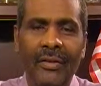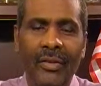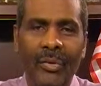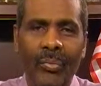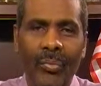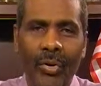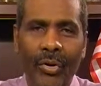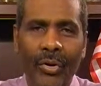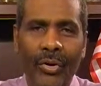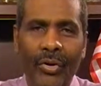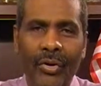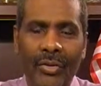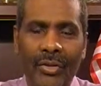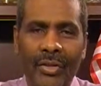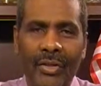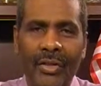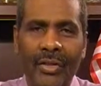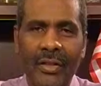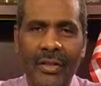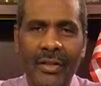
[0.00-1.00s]
the
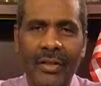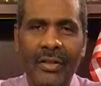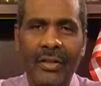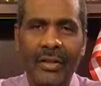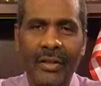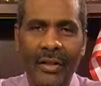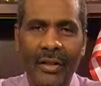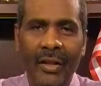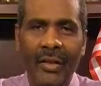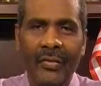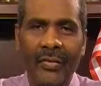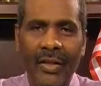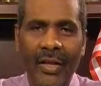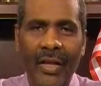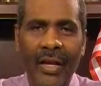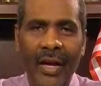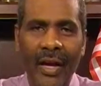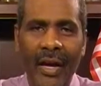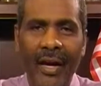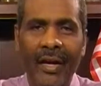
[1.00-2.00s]
birds of
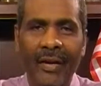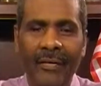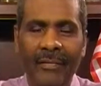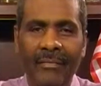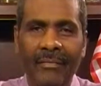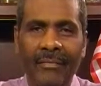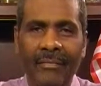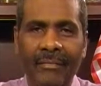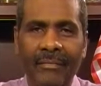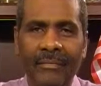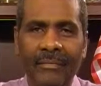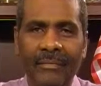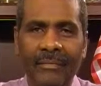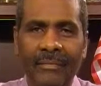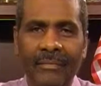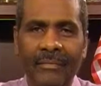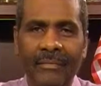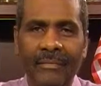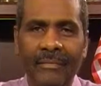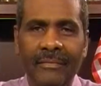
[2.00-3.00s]
the air.
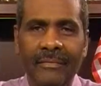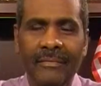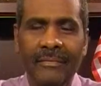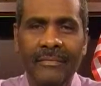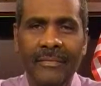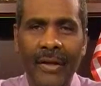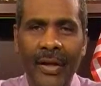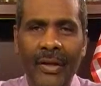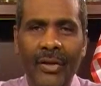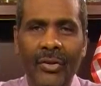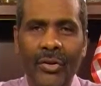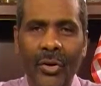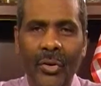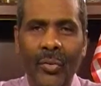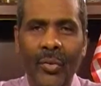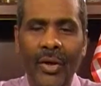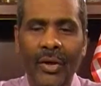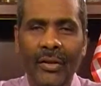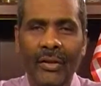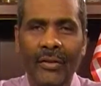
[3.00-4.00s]
And you
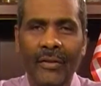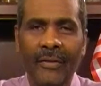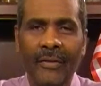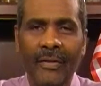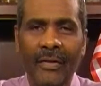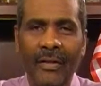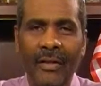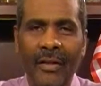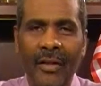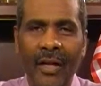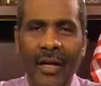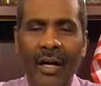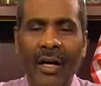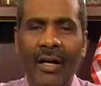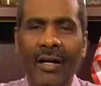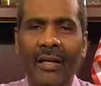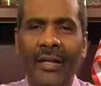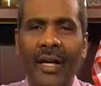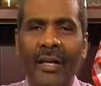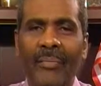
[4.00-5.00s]
know what?
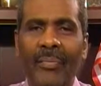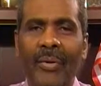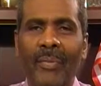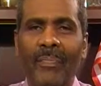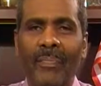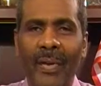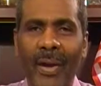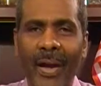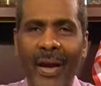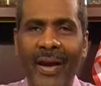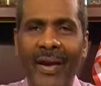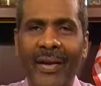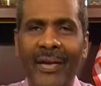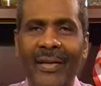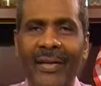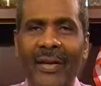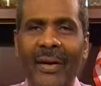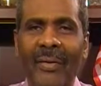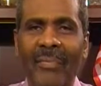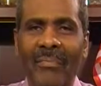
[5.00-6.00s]
God had
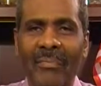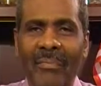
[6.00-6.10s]
prepared a